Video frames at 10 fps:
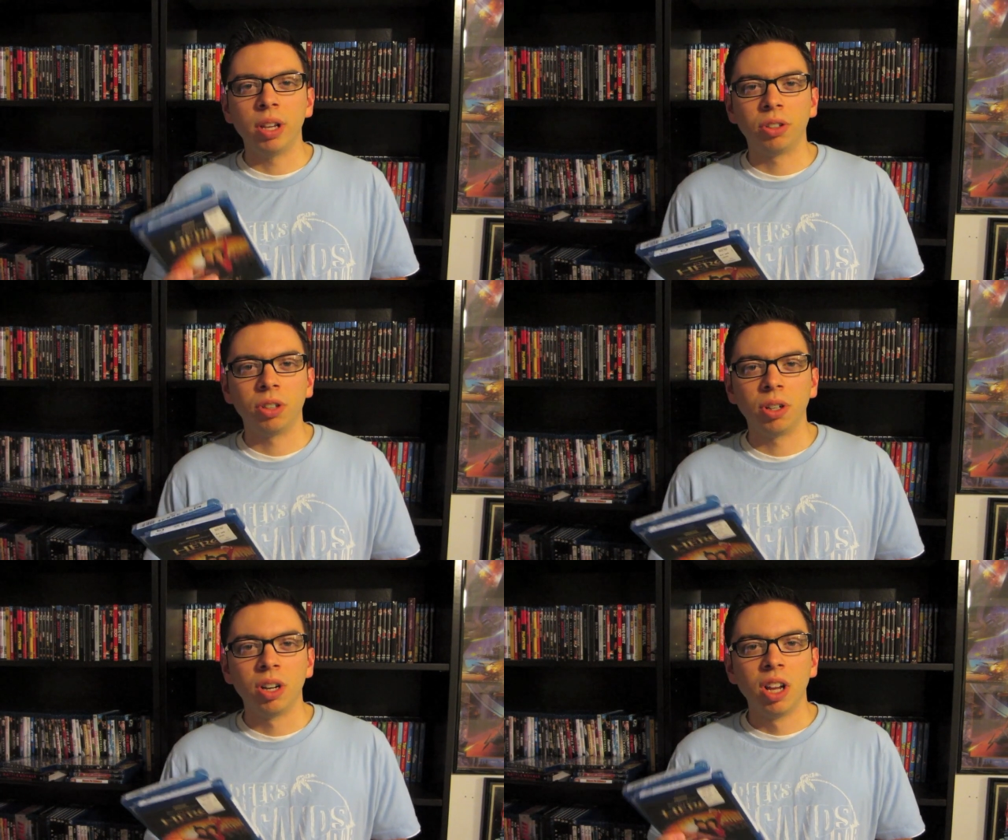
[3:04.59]
Make
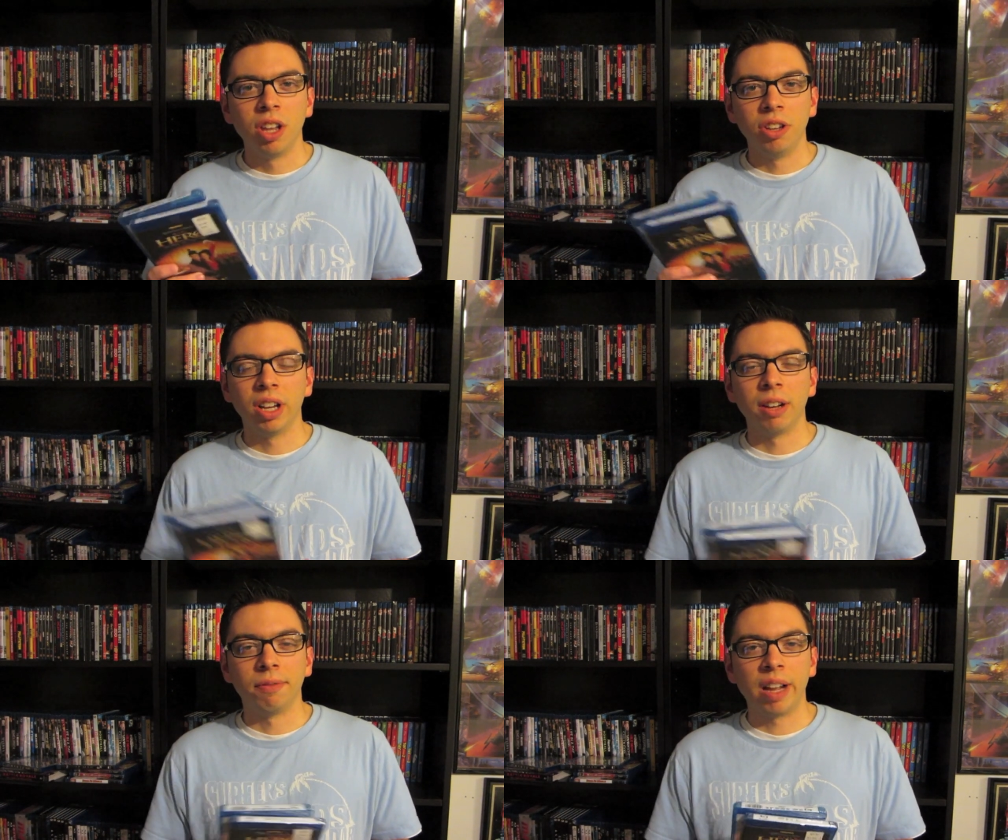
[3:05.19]
sure you're
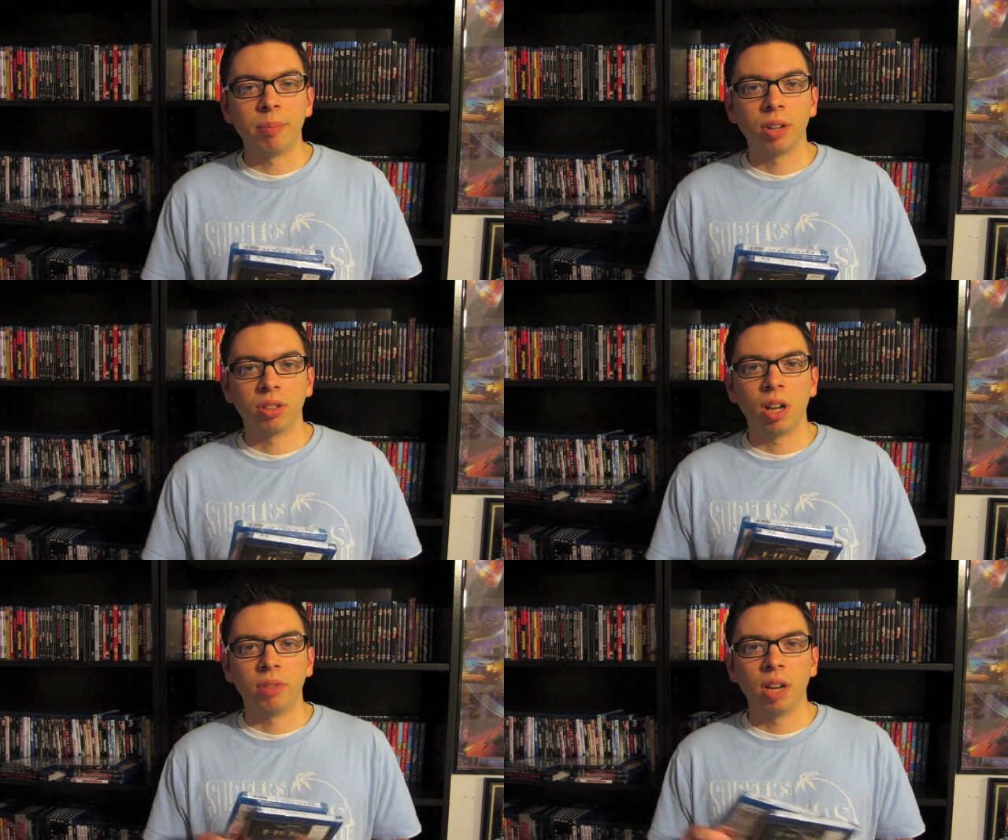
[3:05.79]
getting five
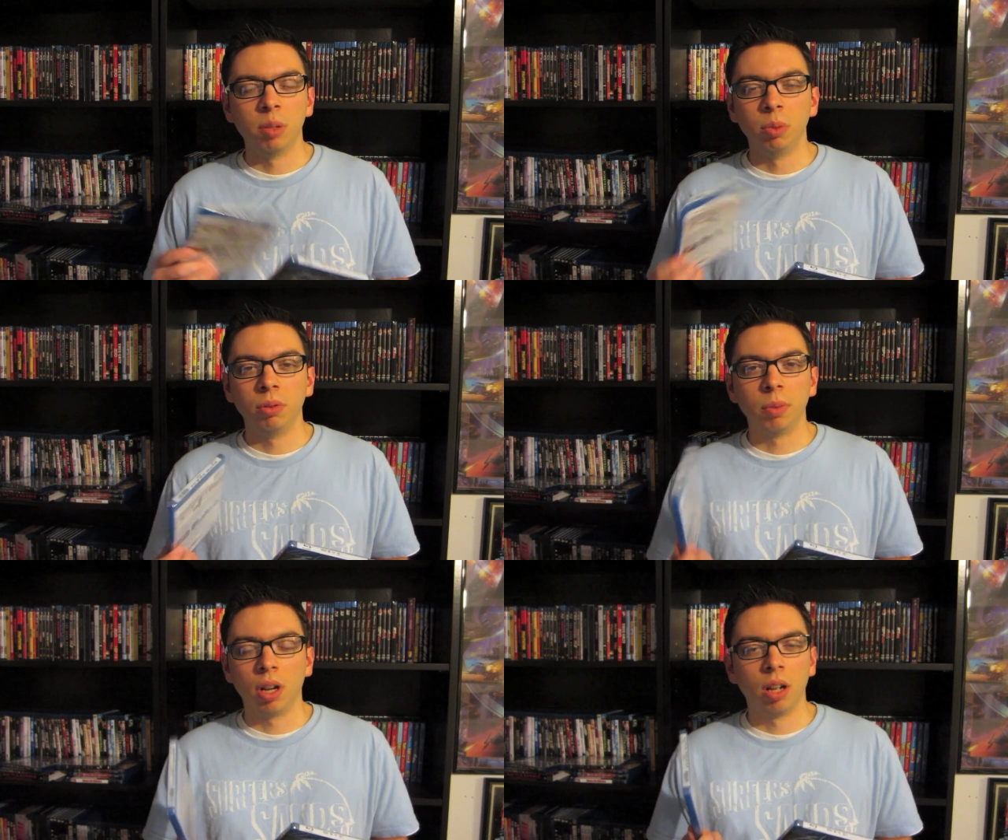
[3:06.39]
bucks off every
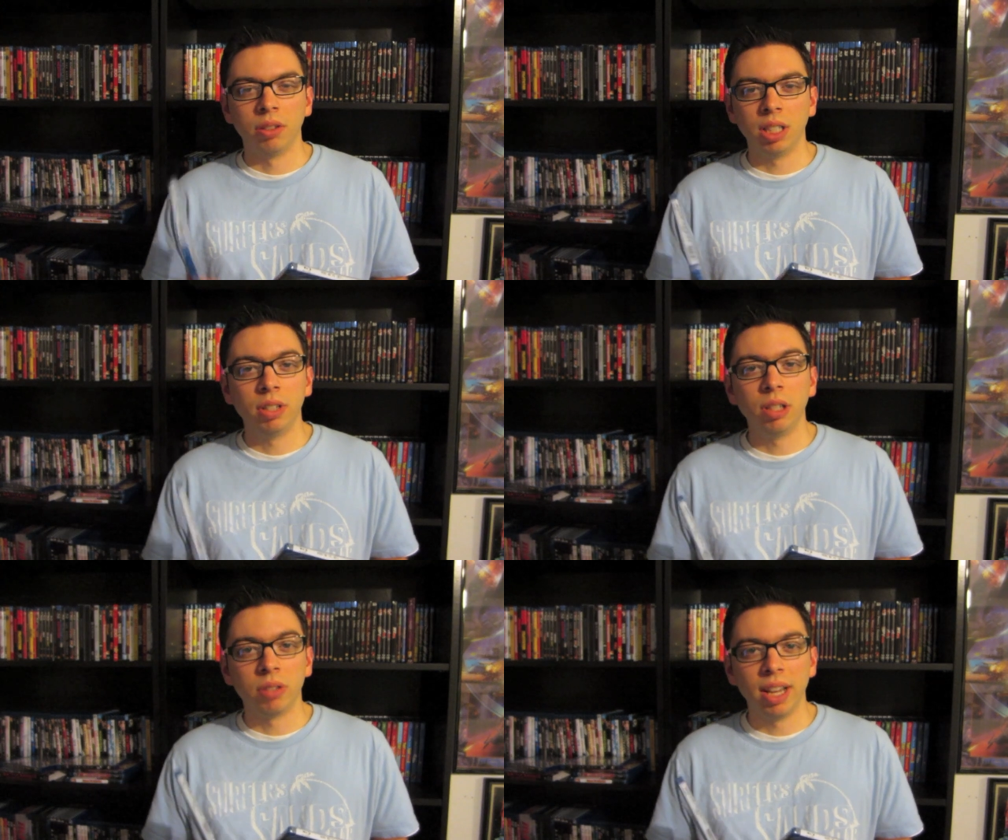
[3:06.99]
uh,
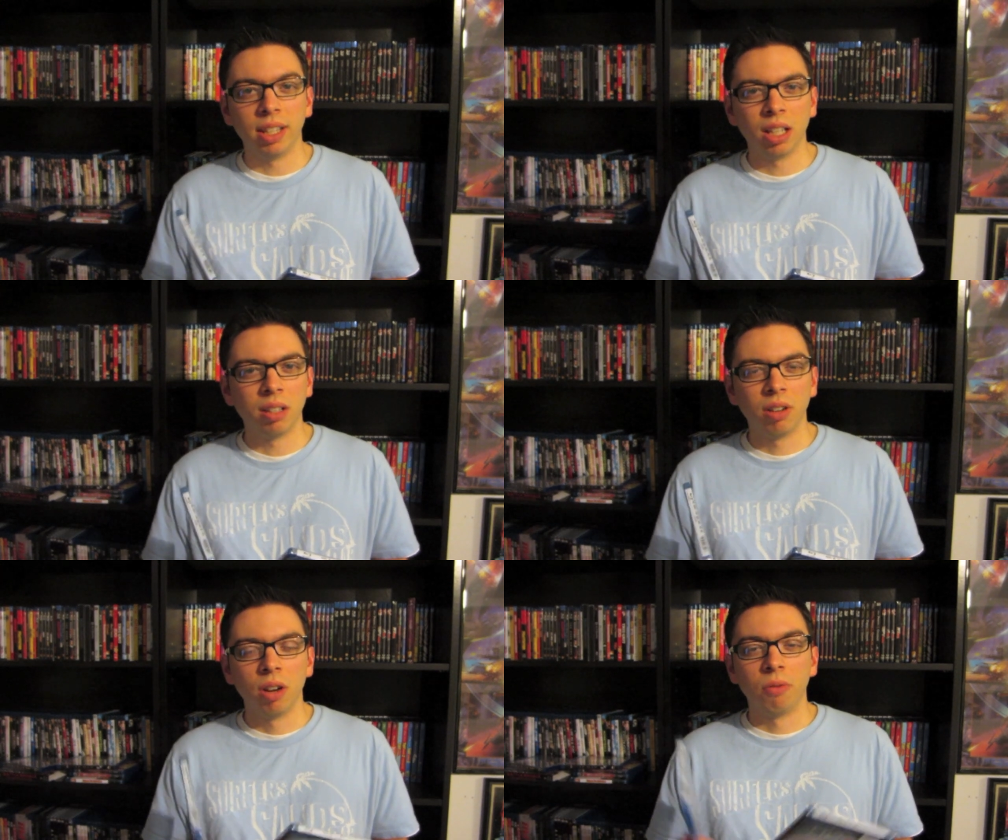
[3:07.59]
DVD you take
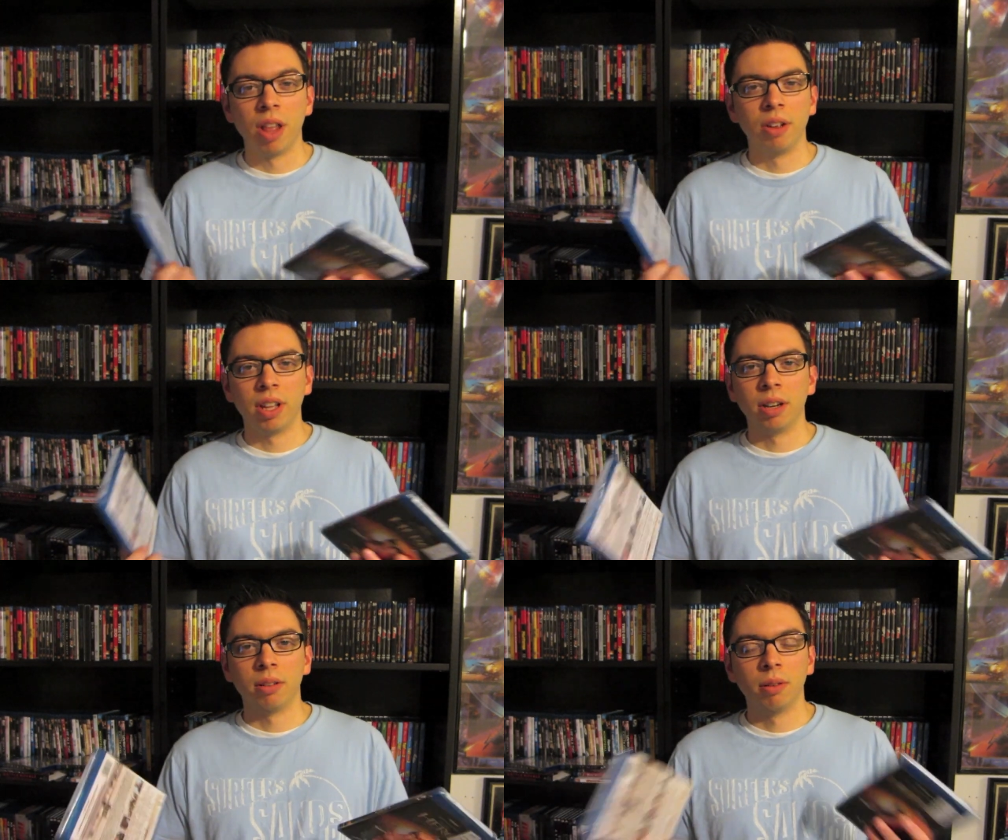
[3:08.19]
in, rather
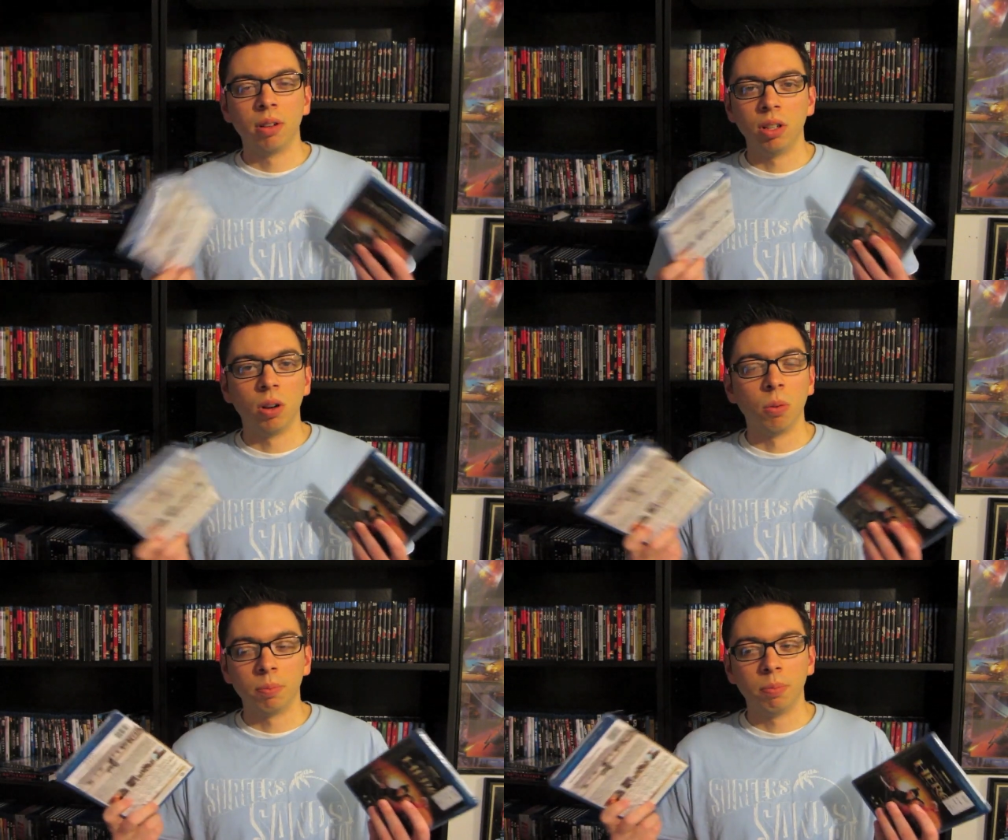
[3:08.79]
than you
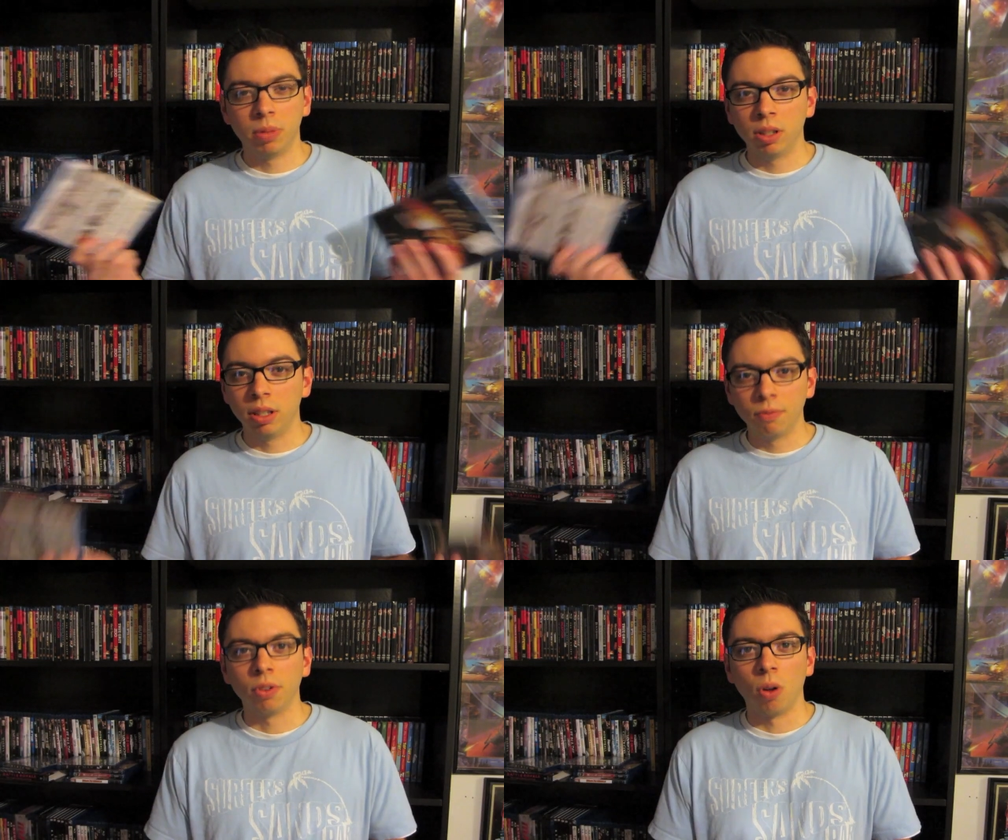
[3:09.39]
know
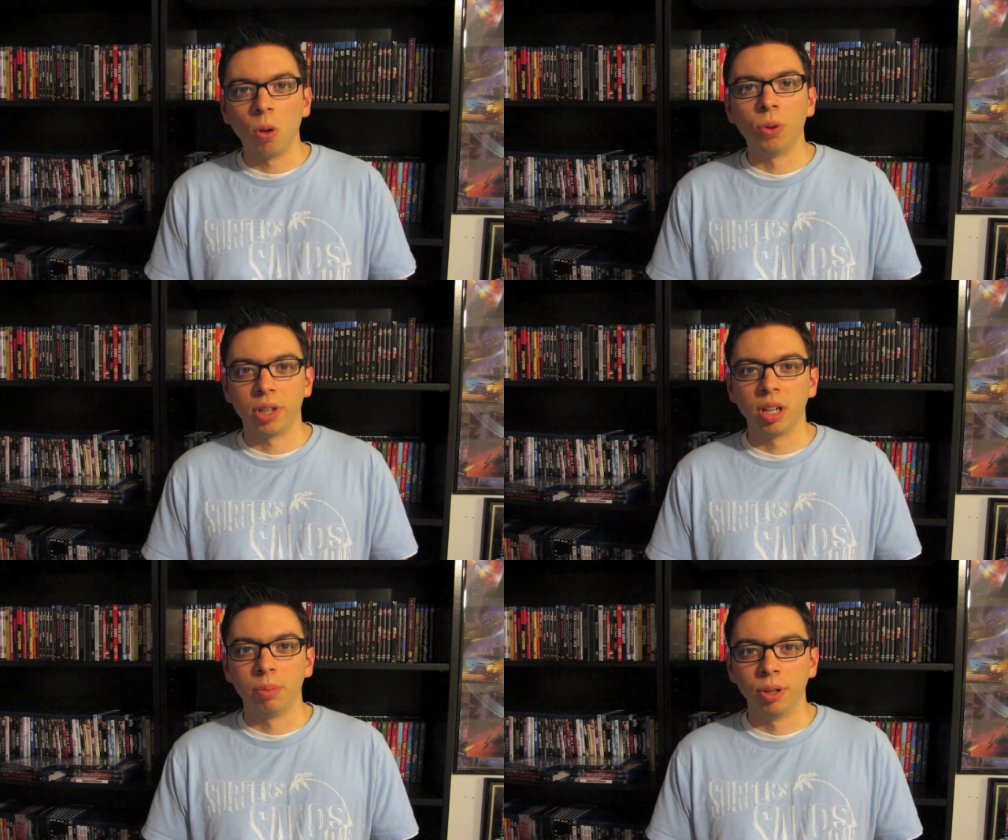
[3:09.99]
for the whole
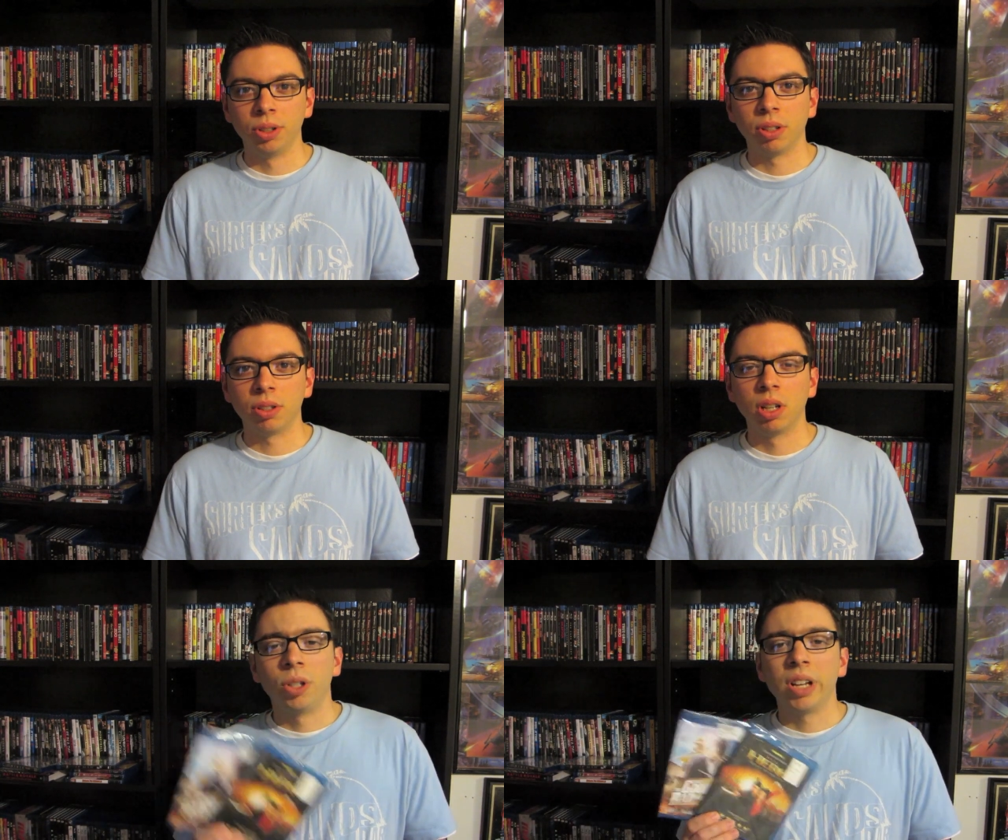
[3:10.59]
entire purchase.